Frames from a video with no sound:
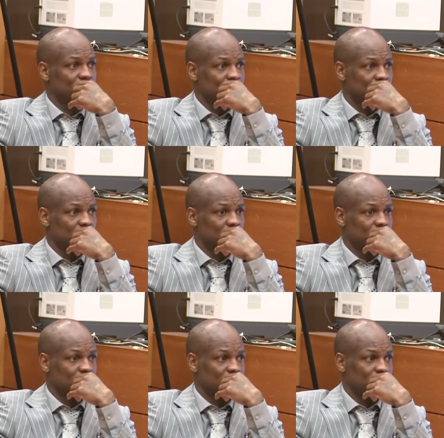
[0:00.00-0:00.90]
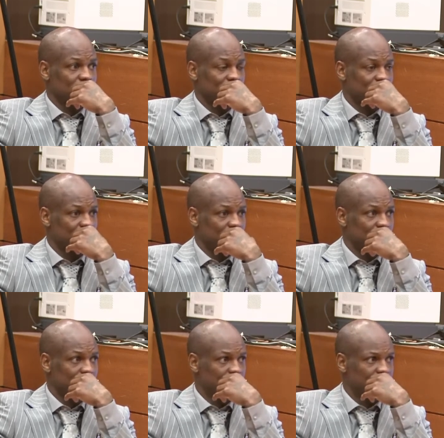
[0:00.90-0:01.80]

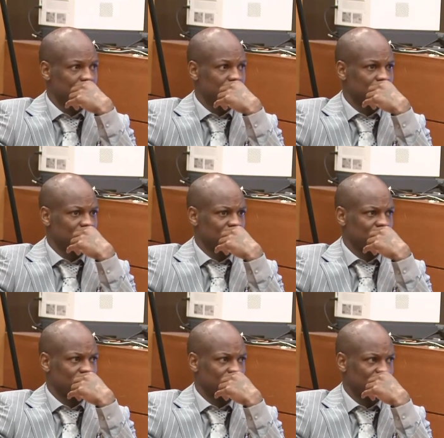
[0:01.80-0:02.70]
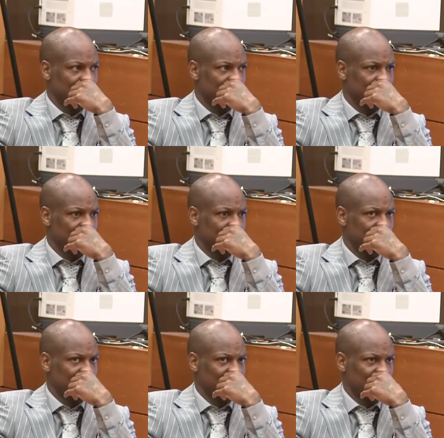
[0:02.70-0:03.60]

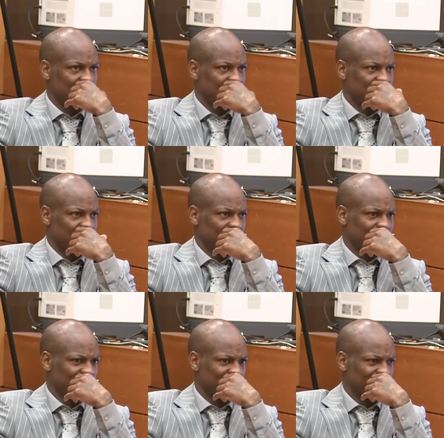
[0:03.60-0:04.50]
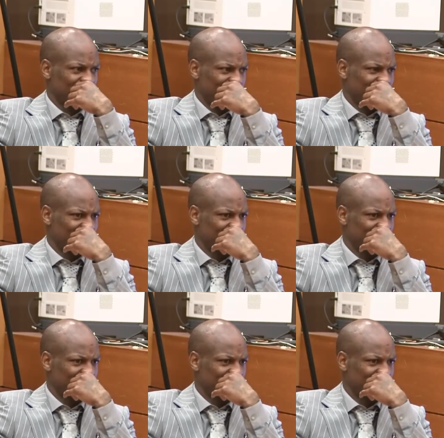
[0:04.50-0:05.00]
Nothing is said.